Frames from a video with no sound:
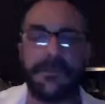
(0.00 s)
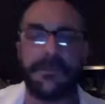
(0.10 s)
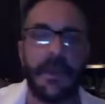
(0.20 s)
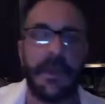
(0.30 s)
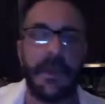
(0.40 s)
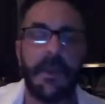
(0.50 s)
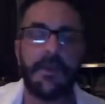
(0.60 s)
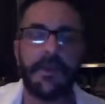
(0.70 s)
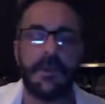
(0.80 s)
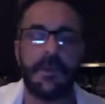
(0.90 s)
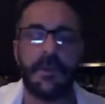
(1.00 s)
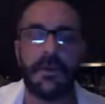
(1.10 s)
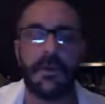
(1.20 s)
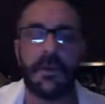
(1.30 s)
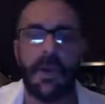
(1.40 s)
to kind of
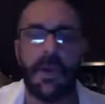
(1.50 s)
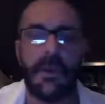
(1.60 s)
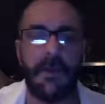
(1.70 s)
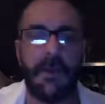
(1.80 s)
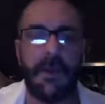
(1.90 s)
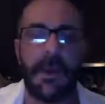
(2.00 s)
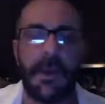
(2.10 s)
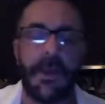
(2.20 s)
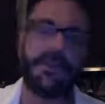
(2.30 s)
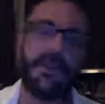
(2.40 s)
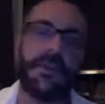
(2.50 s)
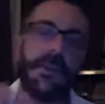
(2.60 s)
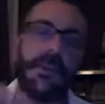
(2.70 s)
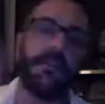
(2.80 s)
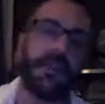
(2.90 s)
help your energy
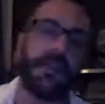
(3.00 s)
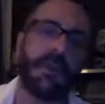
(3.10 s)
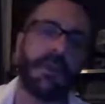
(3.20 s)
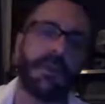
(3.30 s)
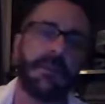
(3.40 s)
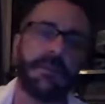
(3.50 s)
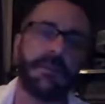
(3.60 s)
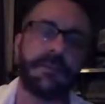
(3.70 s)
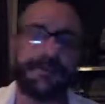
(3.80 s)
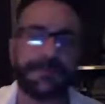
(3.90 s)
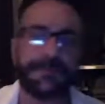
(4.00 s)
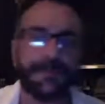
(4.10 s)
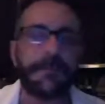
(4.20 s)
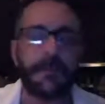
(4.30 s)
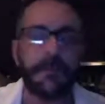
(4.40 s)
release.
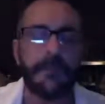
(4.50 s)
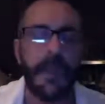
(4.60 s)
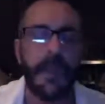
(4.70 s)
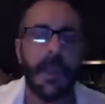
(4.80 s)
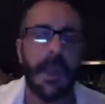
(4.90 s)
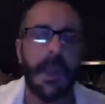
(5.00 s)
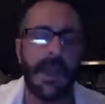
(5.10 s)
And